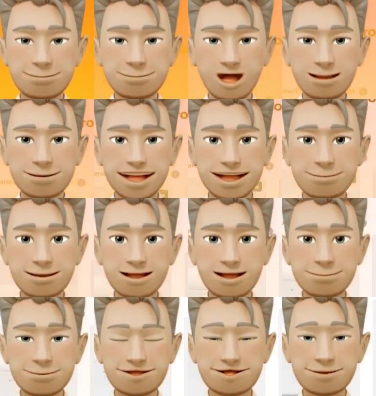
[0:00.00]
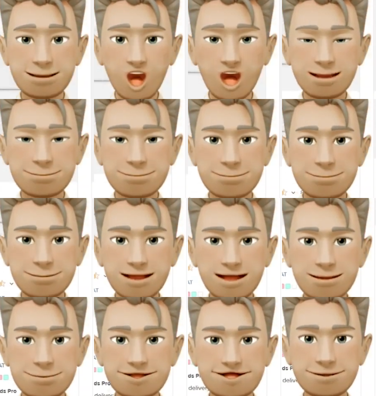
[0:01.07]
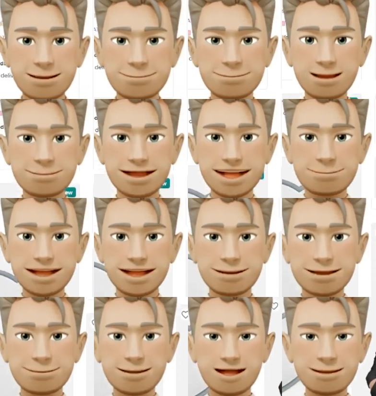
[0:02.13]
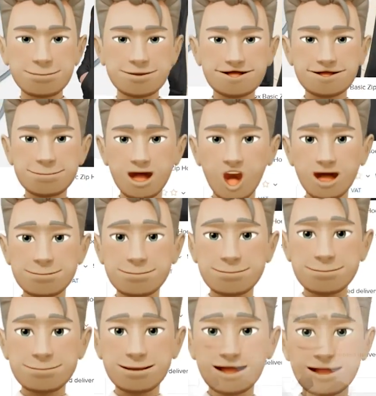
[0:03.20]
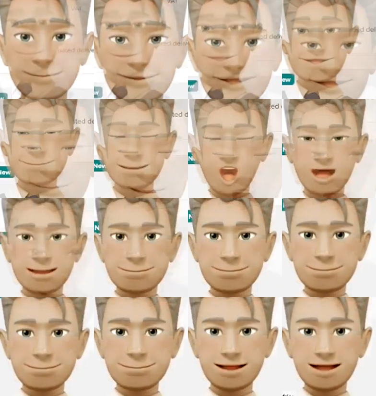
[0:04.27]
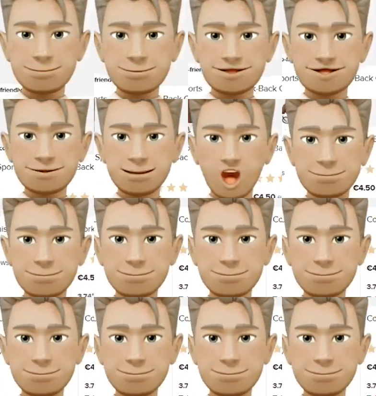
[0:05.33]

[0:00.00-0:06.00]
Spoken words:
ranging from shirts, jackets, sweatshirts and hoodies, sweatpants, joggers,